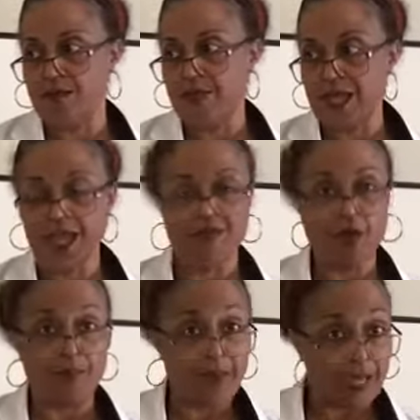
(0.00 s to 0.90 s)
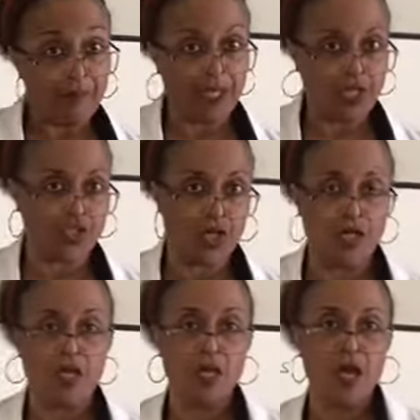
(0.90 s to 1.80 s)
I gave you a big
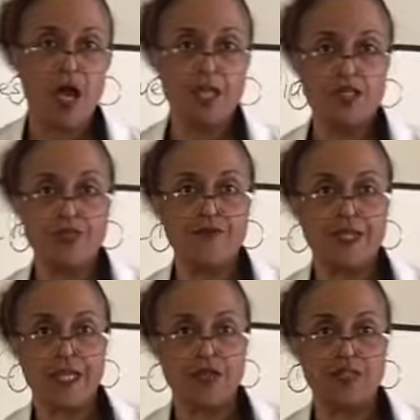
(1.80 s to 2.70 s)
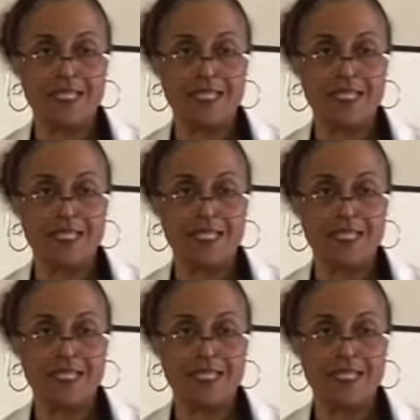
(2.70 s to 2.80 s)
picture on the 2 videos,